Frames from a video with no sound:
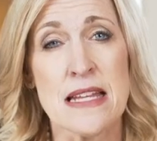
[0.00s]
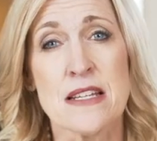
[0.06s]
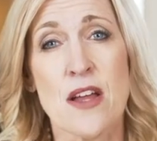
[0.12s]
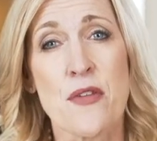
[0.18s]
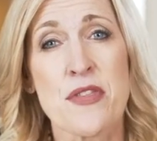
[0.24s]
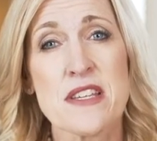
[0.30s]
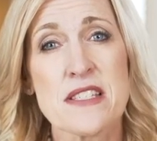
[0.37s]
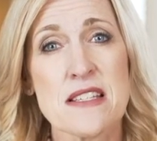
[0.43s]

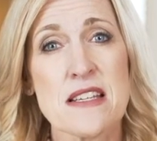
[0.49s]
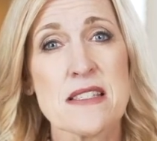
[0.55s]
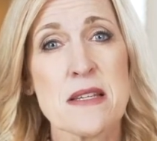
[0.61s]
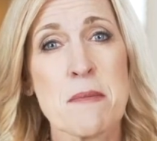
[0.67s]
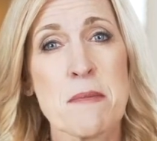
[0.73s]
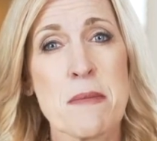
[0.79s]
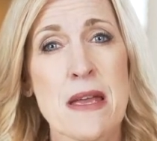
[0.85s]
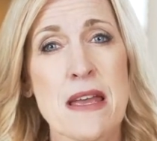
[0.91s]
Now, this
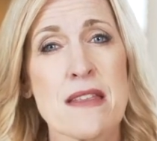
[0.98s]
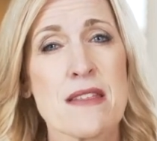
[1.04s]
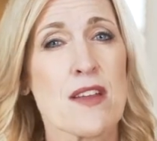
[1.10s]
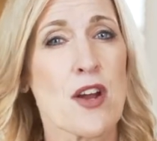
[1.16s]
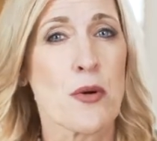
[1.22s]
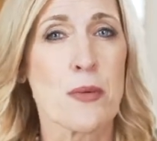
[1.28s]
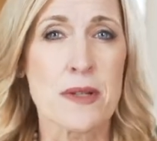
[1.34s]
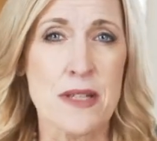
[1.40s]
doesn't mean
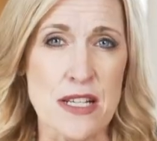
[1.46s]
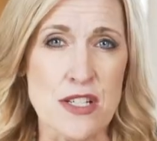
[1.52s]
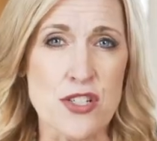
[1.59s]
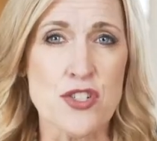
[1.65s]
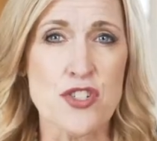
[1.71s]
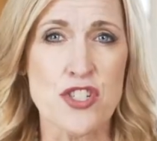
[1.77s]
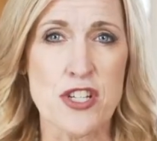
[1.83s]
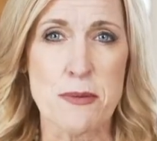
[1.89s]
that our
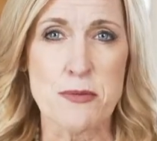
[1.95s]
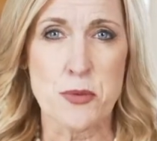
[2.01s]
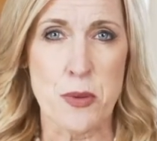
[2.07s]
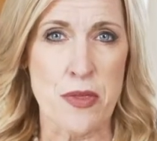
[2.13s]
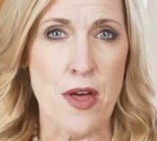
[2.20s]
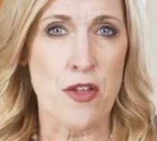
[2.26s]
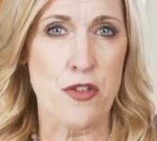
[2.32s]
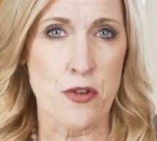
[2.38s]
relationships
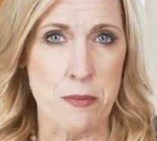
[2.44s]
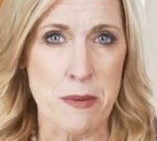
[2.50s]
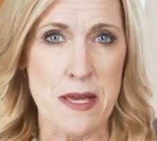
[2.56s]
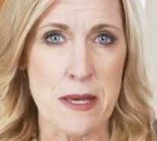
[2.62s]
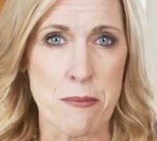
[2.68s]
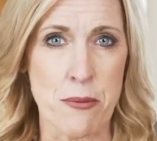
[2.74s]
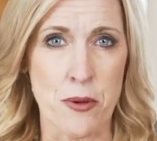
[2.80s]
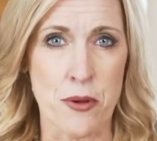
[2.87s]
with other
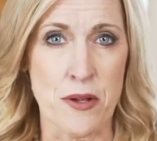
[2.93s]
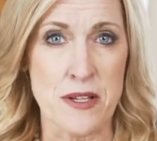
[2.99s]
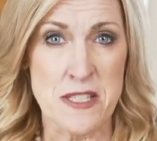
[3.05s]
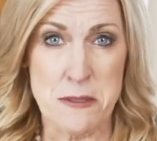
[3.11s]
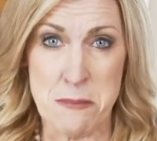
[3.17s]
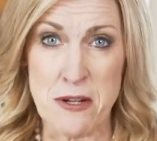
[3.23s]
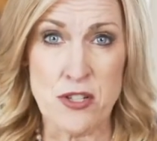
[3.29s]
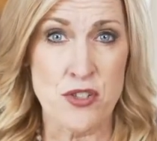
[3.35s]
people,
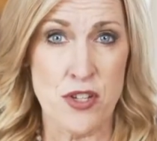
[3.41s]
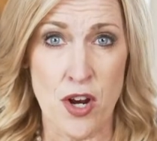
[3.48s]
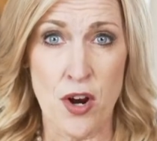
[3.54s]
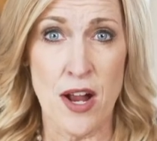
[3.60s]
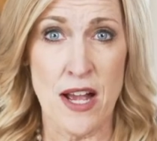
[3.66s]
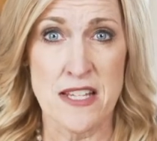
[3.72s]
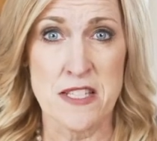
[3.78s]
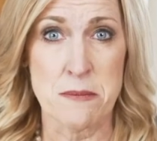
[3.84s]
especially
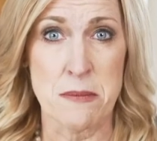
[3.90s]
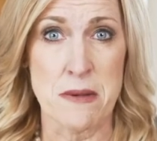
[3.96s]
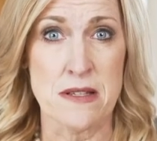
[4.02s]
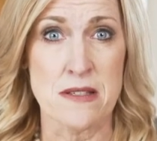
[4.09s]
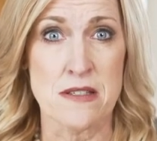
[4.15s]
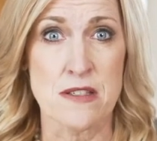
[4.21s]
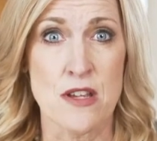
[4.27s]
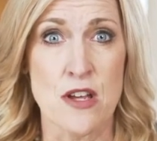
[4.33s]
our
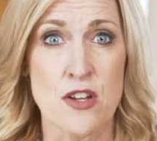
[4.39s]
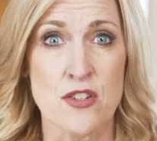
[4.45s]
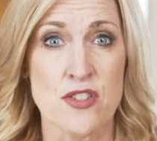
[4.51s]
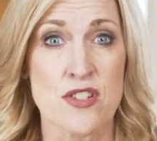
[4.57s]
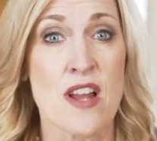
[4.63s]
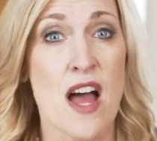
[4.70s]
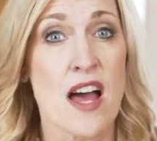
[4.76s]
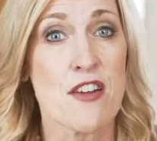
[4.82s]
husbands,
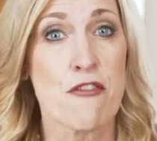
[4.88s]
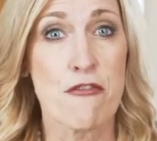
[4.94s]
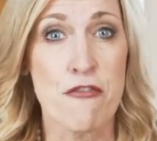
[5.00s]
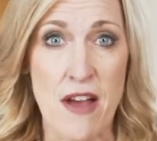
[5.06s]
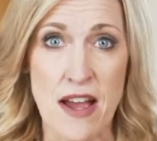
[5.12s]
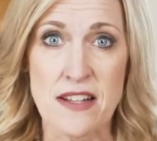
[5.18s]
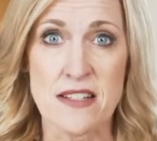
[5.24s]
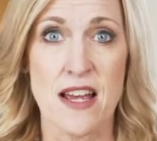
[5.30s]
do not
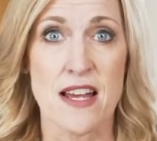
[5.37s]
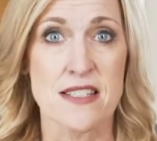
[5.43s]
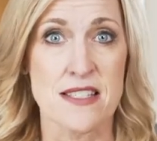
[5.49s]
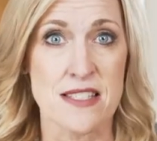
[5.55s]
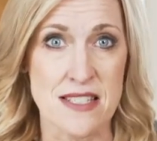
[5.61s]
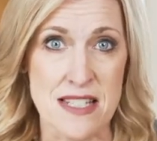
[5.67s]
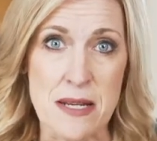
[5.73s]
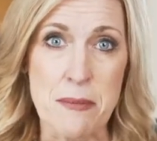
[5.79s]
affect
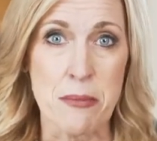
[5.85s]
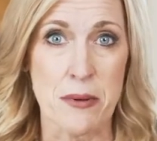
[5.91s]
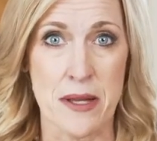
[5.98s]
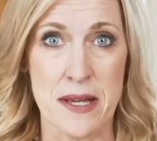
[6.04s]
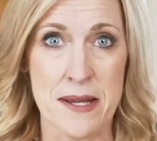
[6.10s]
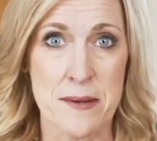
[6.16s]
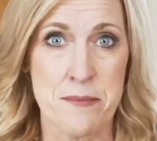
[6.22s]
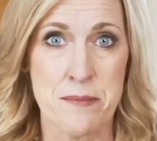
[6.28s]
us
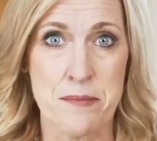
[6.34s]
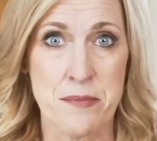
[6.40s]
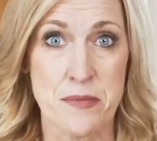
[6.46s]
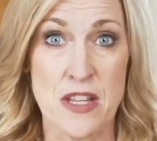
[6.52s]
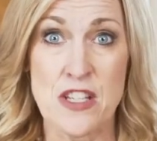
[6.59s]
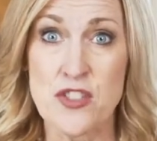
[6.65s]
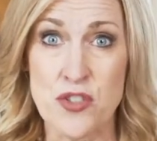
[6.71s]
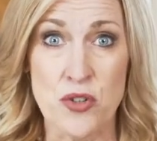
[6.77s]
deeply.
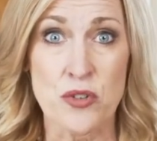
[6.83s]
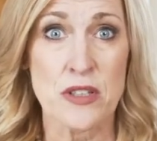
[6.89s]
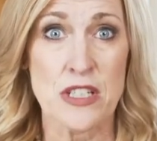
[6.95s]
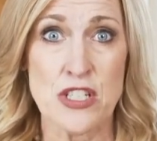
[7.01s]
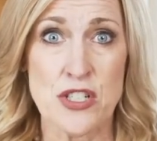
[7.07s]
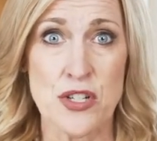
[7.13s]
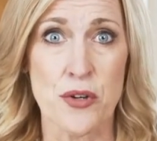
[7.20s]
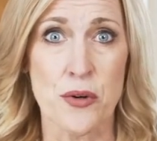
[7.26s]
They
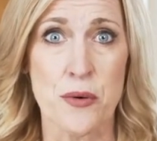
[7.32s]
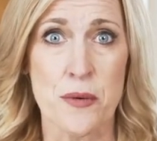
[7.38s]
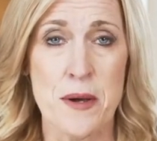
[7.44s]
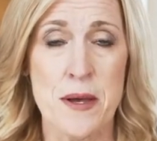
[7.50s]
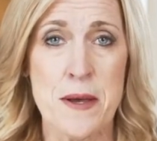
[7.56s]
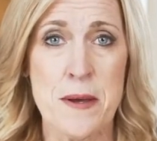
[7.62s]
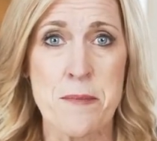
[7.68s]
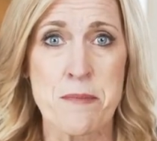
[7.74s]
certainly do.
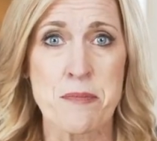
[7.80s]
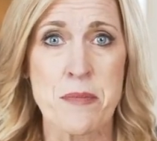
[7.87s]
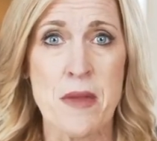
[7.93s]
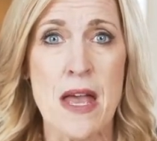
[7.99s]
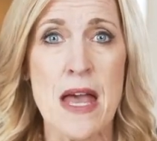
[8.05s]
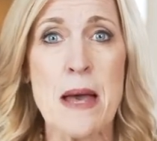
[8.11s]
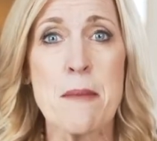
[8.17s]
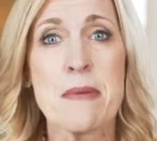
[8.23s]

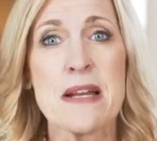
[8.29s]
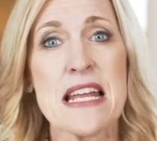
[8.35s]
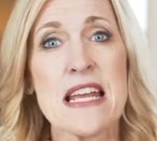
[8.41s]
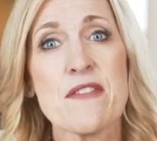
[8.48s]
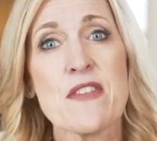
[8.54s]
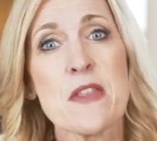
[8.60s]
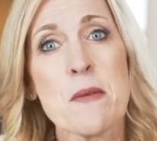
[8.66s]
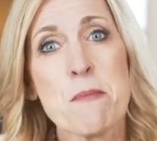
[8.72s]
But
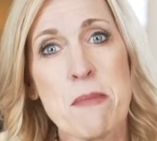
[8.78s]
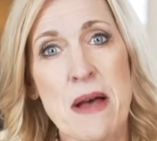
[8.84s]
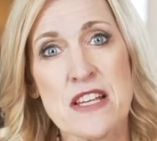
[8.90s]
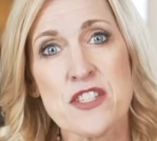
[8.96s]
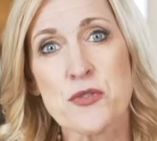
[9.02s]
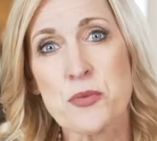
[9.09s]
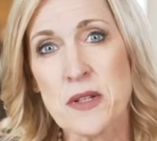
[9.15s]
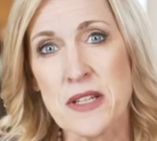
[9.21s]
even the
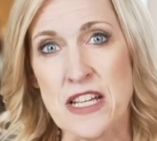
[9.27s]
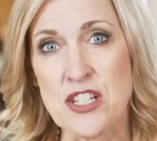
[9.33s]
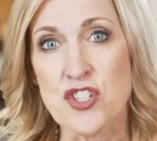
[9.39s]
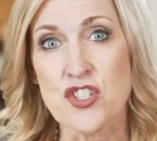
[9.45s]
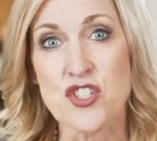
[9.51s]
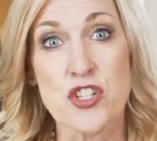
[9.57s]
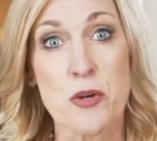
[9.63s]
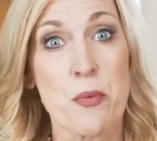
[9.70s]
best
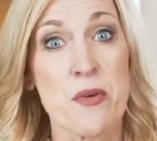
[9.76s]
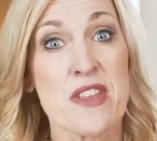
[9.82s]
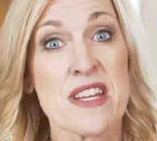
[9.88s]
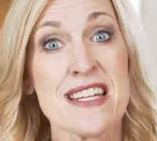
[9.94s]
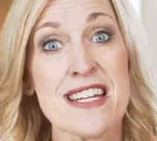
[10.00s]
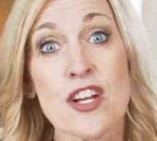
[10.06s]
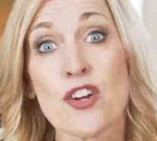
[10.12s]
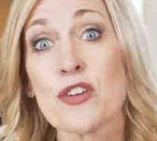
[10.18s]
relationship with a
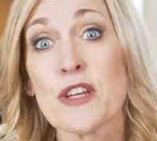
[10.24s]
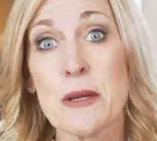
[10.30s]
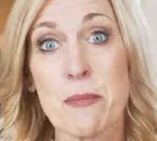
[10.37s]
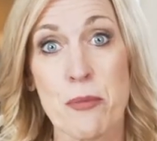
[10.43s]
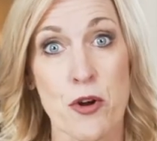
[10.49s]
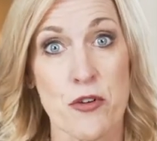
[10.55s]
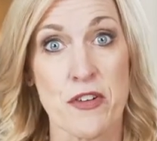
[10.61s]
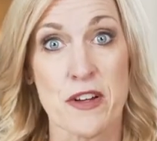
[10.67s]
nearly
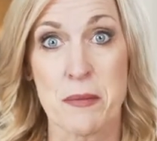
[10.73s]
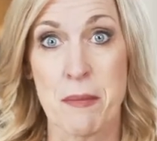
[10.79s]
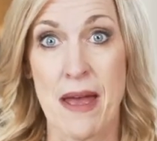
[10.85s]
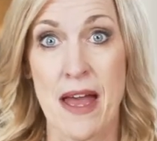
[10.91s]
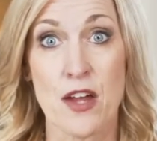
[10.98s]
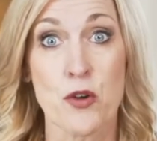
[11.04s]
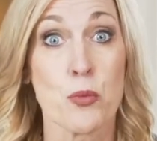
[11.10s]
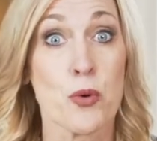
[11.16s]
perfect
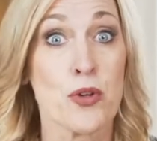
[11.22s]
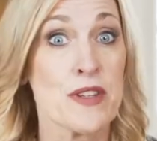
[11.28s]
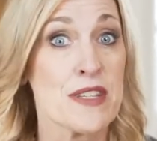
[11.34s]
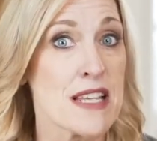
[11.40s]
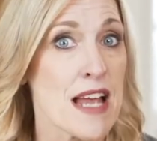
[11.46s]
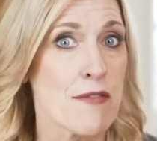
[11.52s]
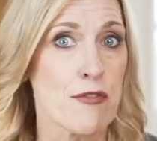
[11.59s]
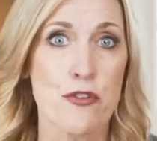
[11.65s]
man will
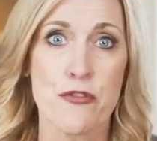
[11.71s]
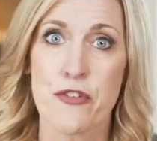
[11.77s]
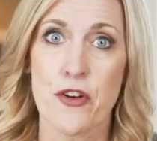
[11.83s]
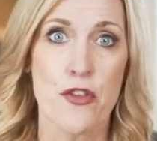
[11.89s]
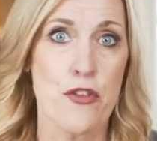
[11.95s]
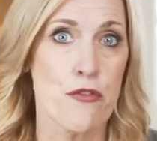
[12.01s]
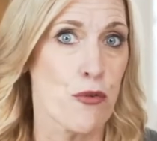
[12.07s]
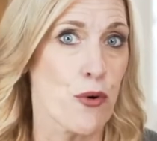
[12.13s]
never
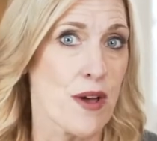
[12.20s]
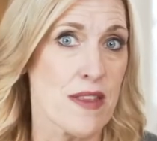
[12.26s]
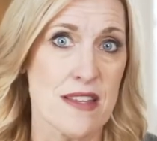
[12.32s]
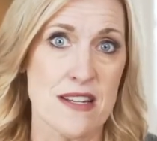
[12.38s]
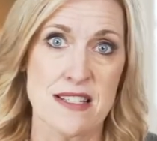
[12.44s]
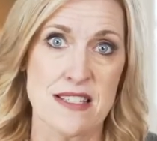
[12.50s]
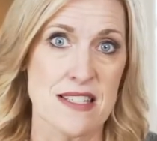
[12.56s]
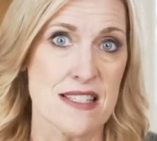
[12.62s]
fill the void
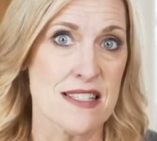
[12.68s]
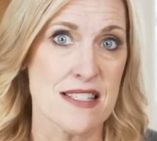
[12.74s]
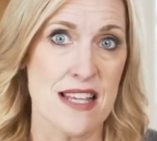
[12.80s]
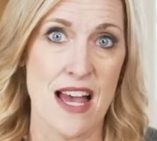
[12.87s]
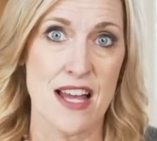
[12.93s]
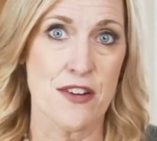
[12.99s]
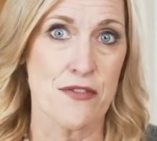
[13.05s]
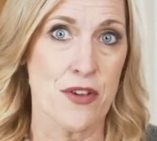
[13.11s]
that is
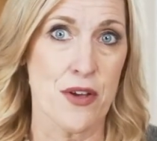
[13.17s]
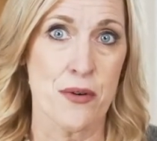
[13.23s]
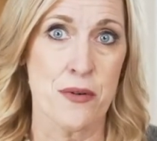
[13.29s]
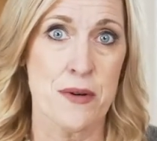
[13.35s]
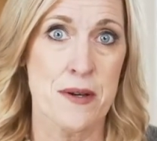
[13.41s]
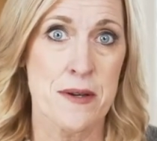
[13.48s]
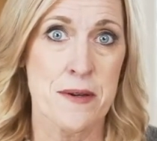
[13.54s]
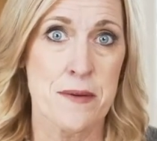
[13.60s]
inside of
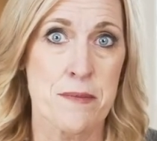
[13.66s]
you.